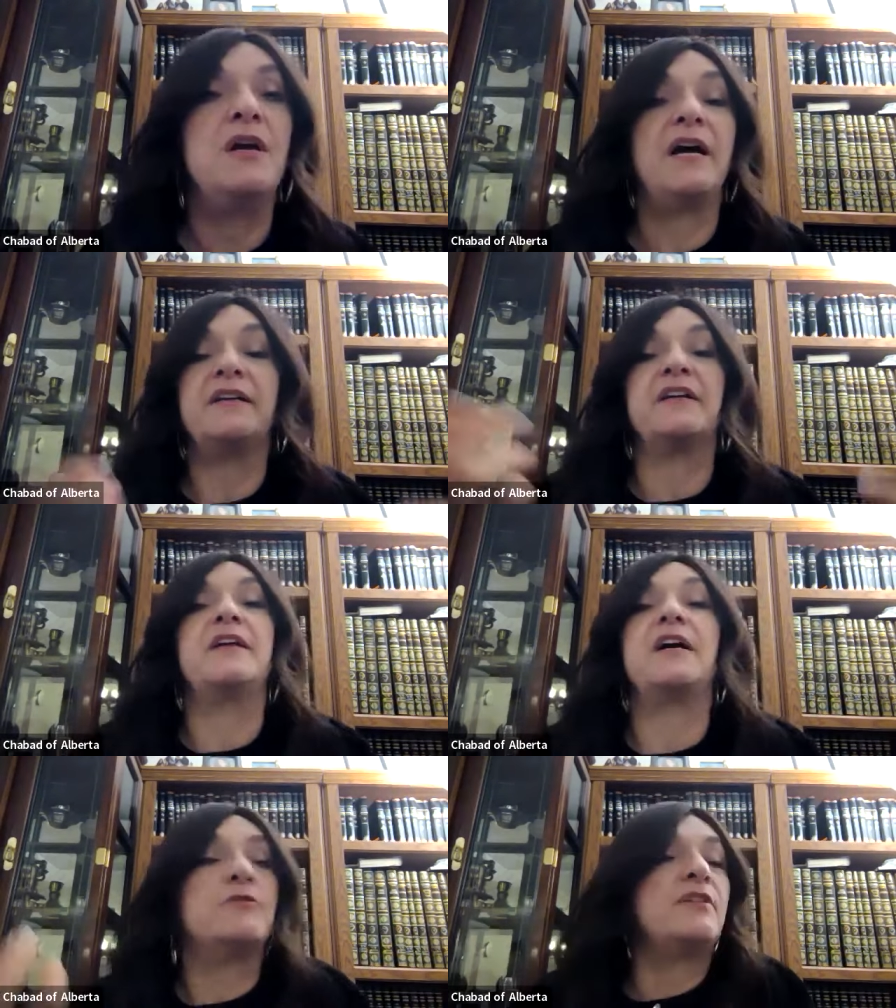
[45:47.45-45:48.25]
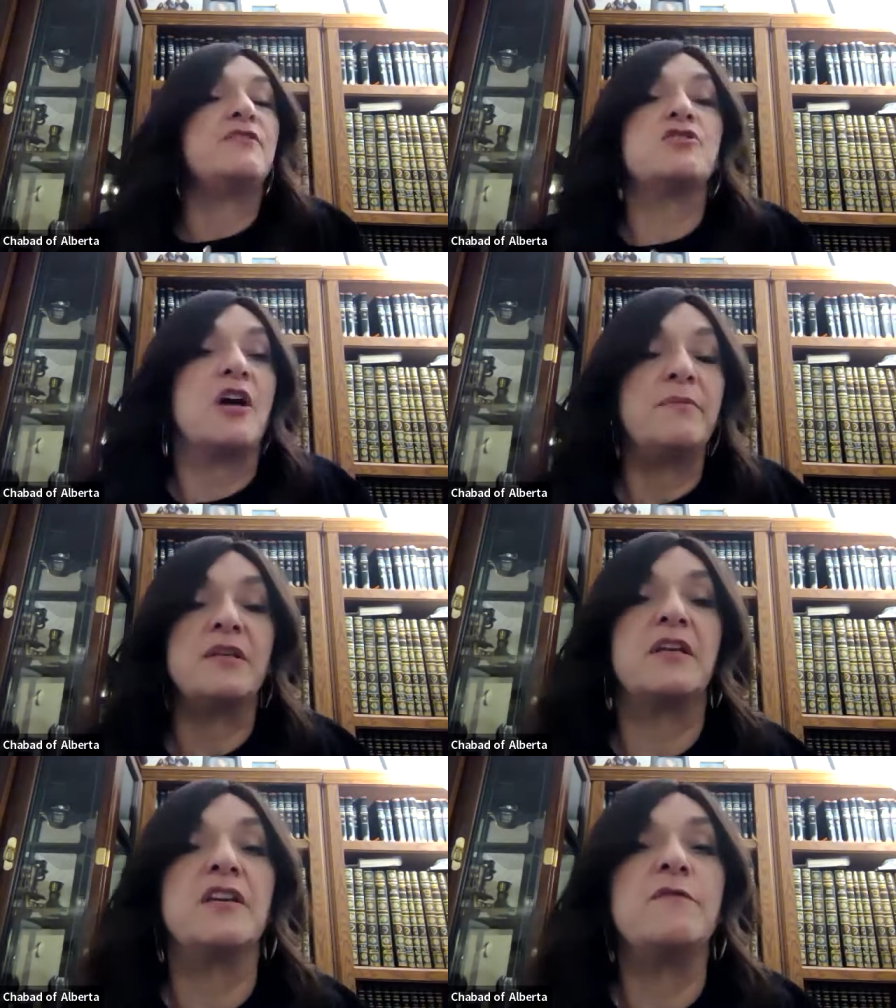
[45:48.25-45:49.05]
I can. I don't have a job
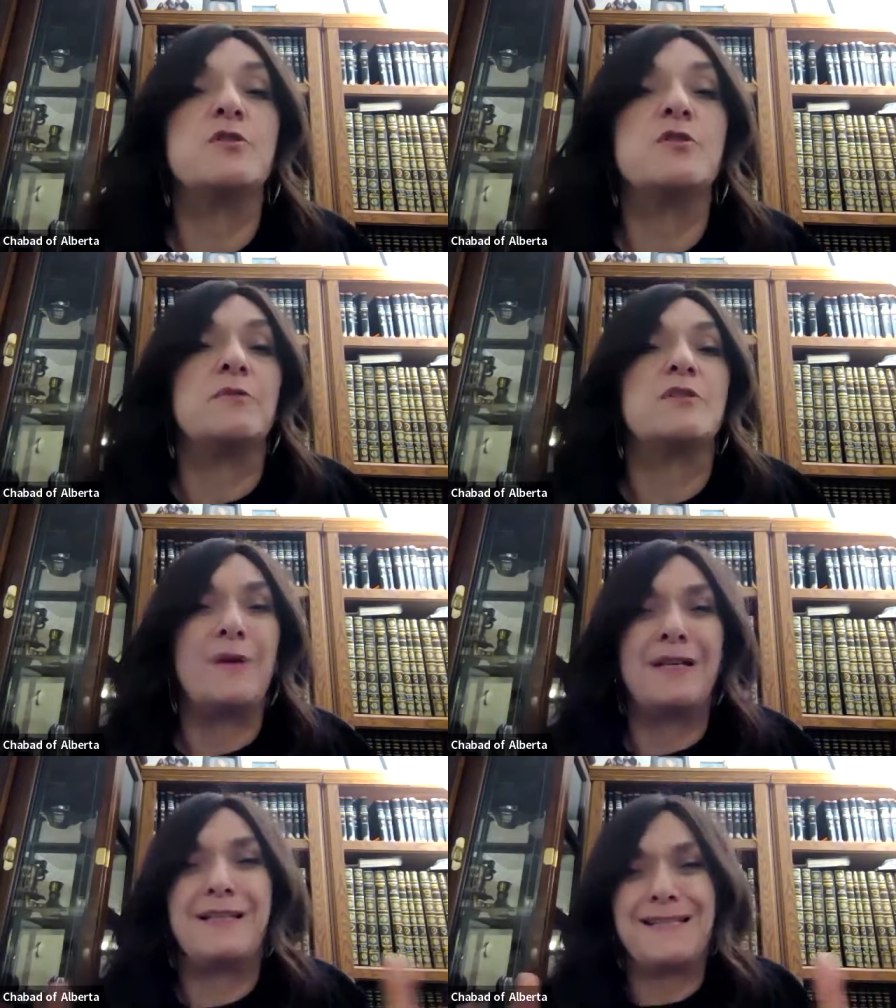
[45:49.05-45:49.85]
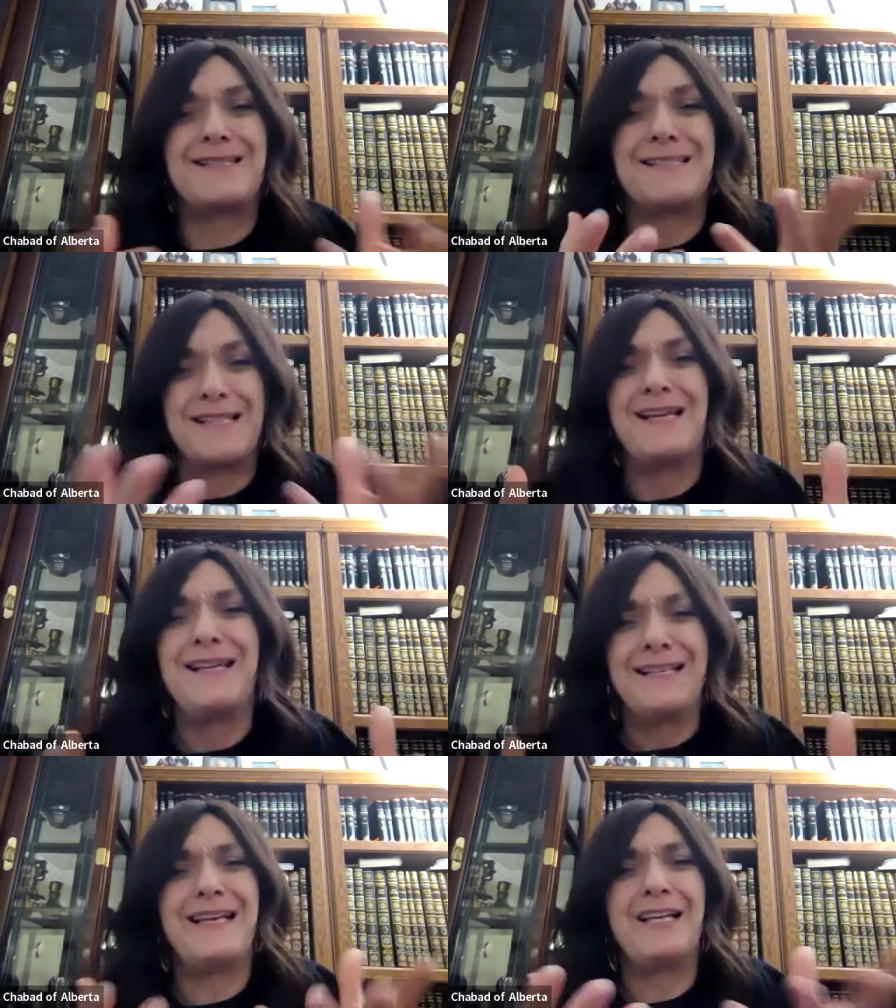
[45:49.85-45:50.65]
that can give me so much money. This is
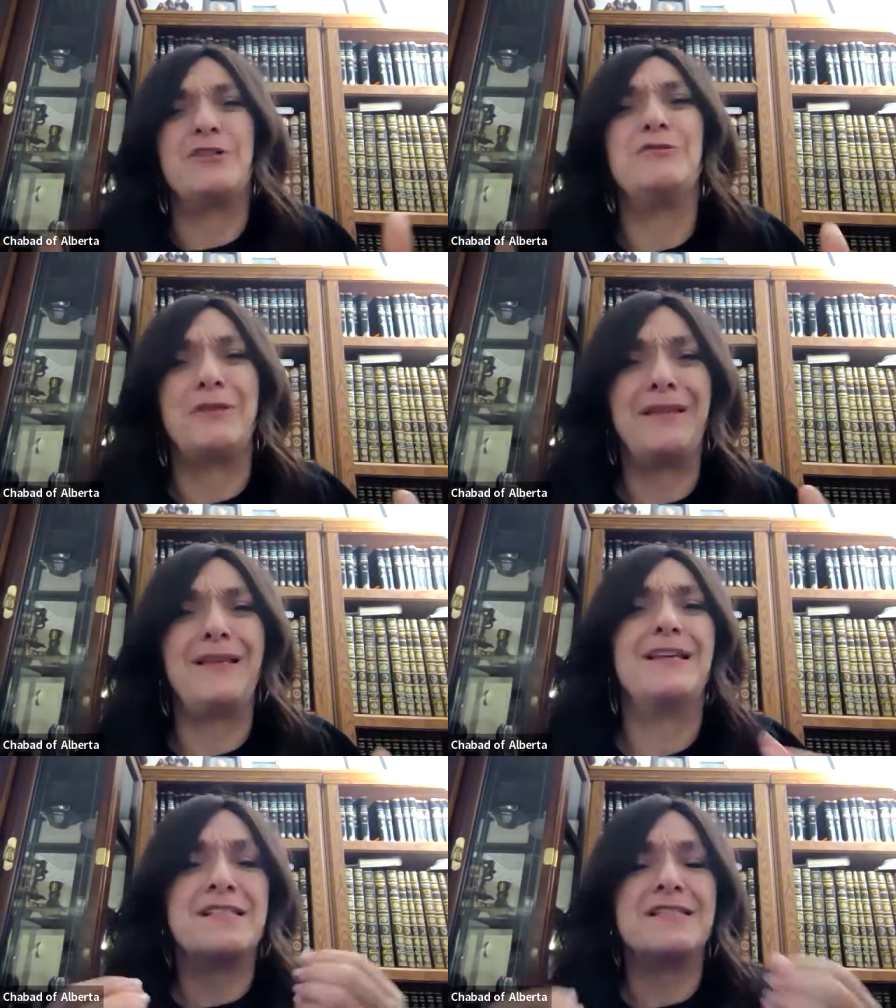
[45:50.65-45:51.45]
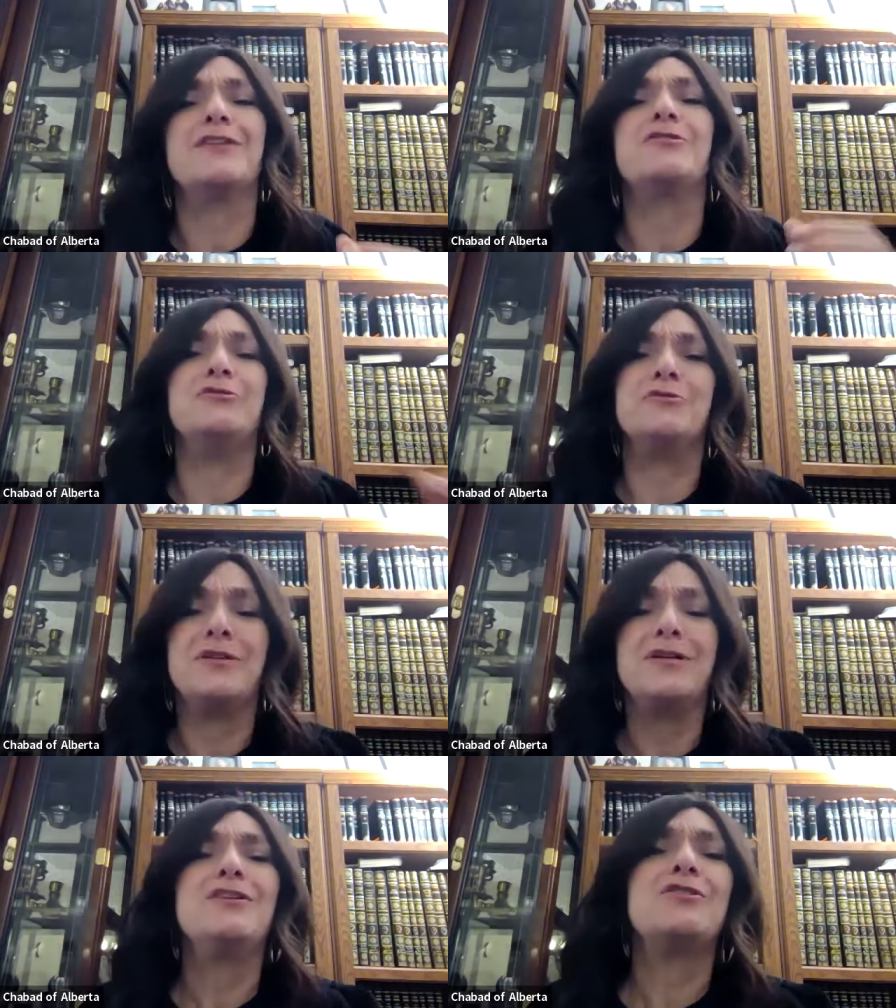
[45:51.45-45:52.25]
not a good thing. It's not
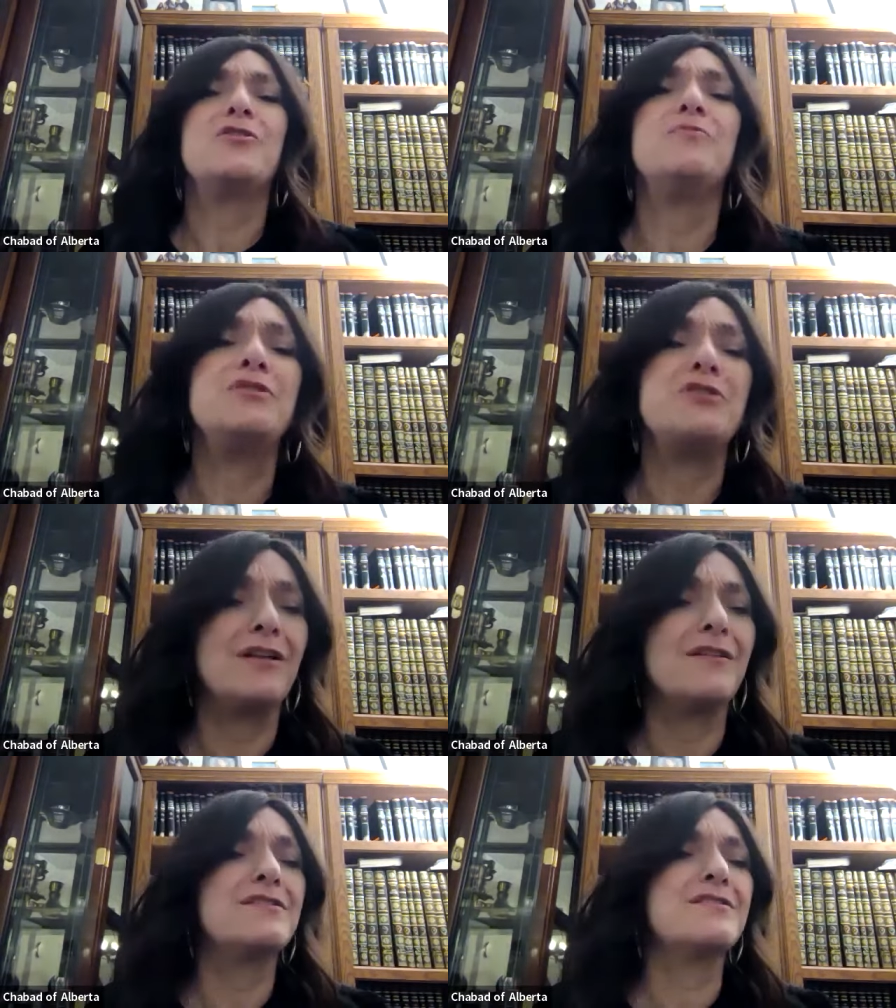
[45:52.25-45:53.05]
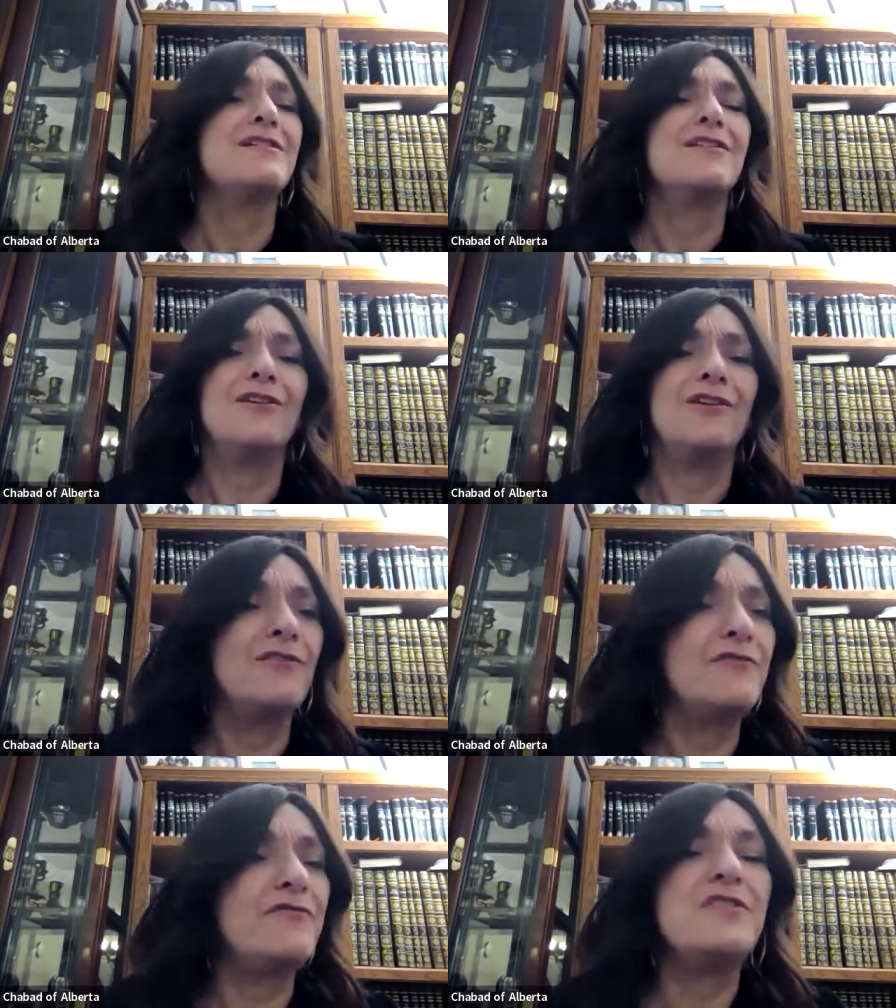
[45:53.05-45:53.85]
good to be jealous
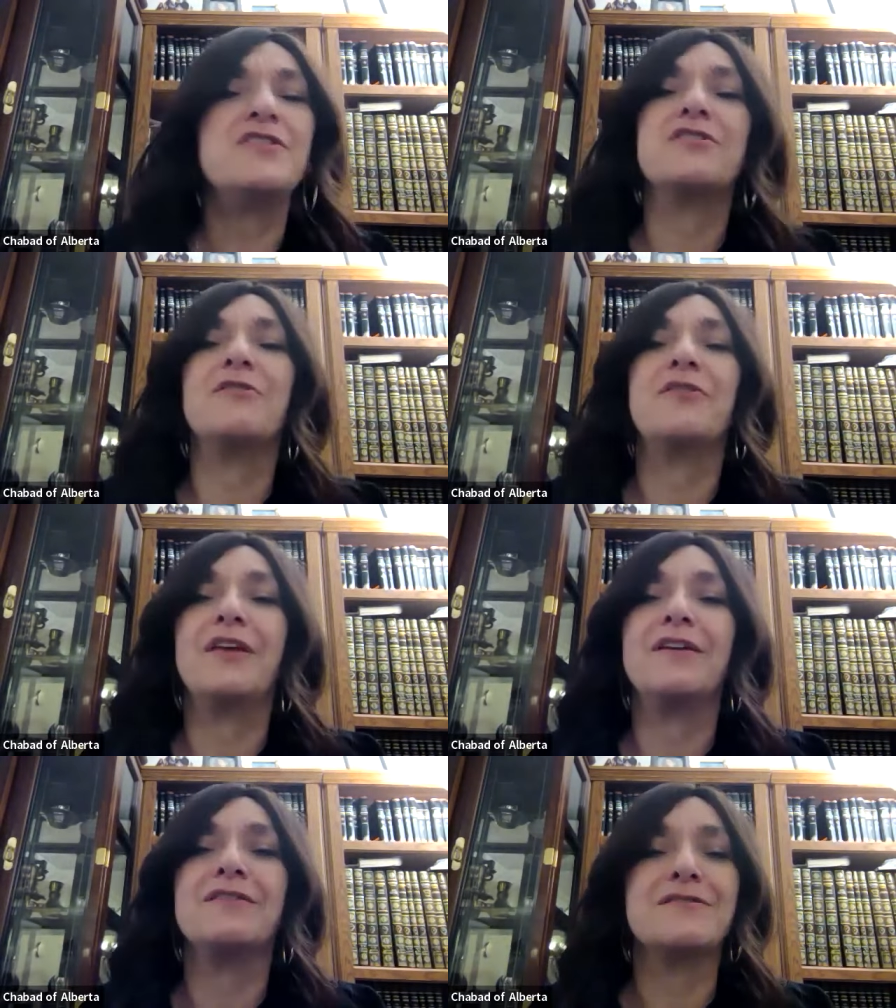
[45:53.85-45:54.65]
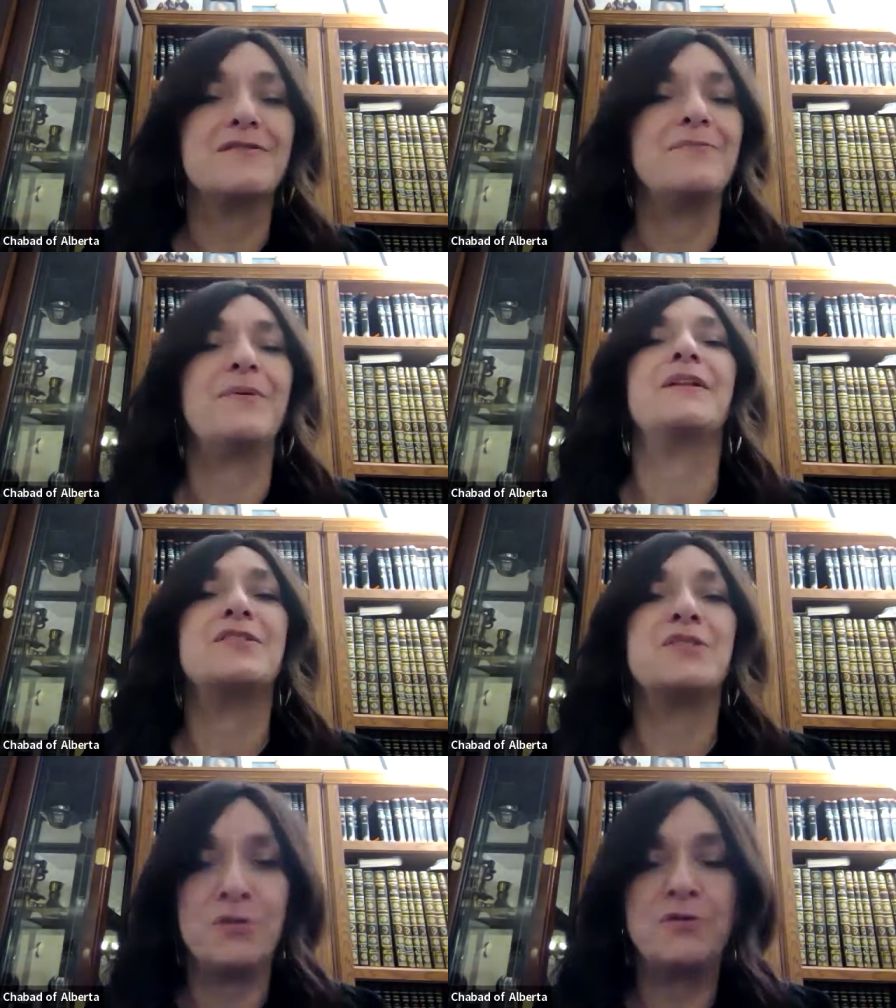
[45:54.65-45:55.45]
of physical things, but
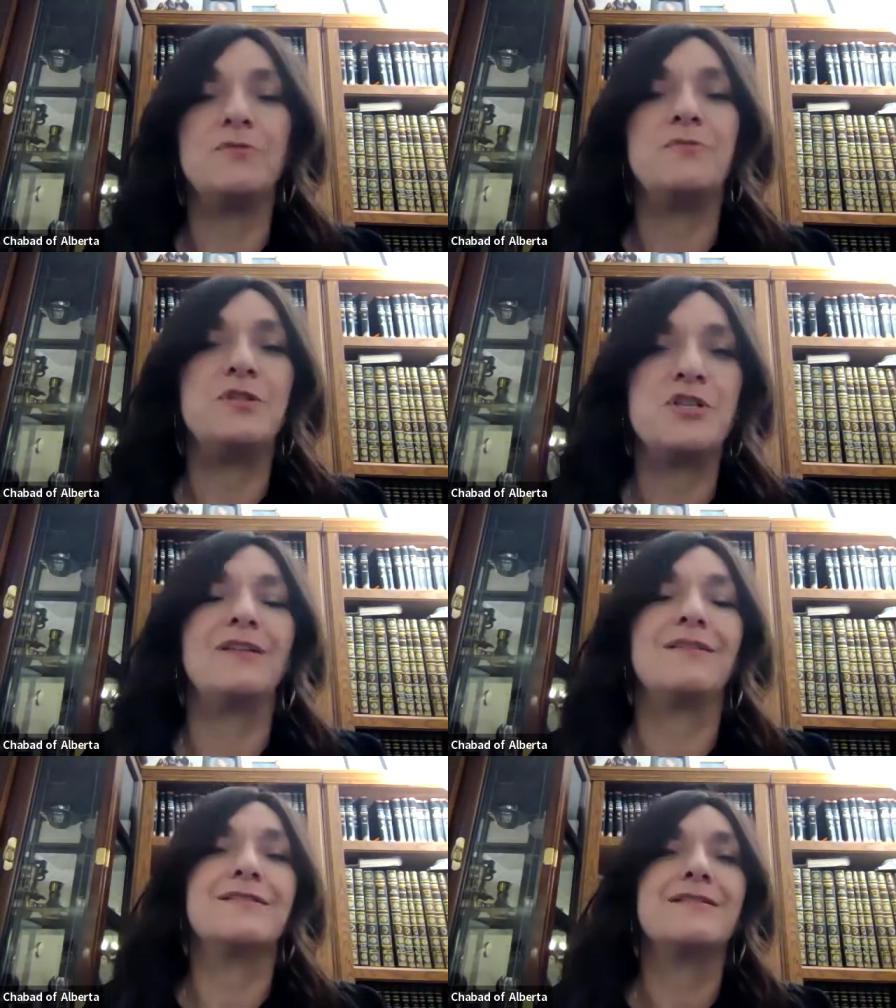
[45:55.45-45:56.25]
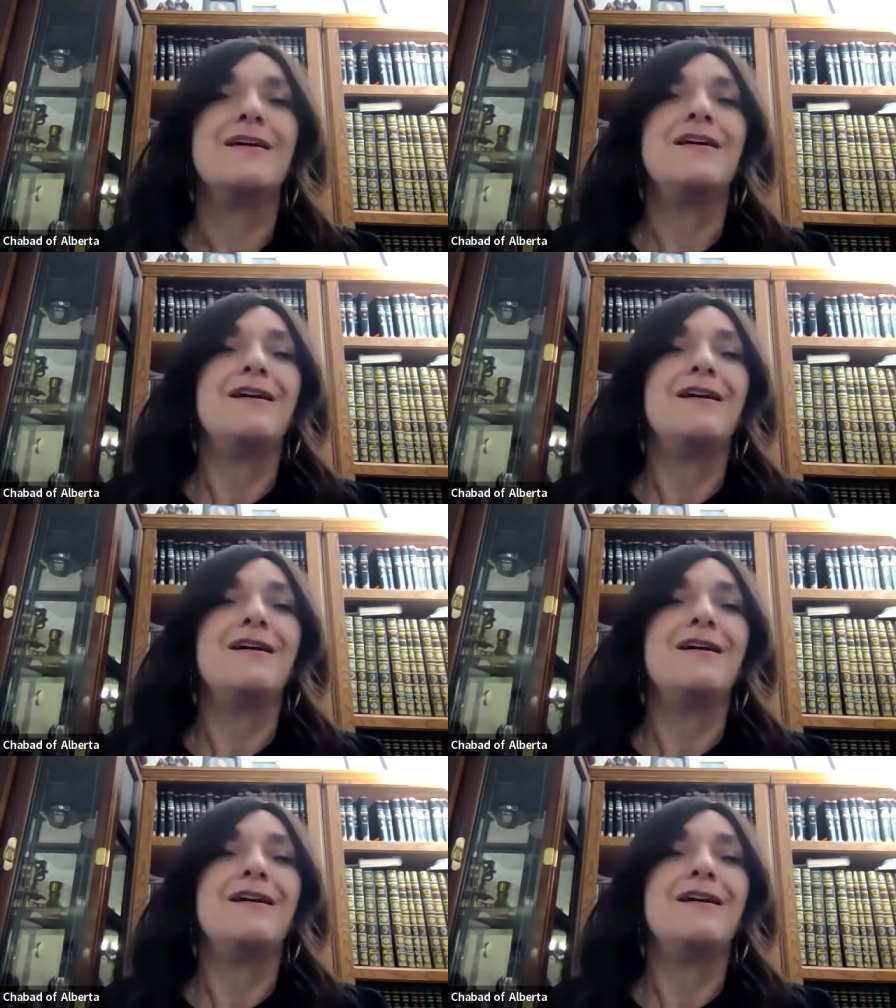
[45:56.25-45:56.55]
it's good to be jealous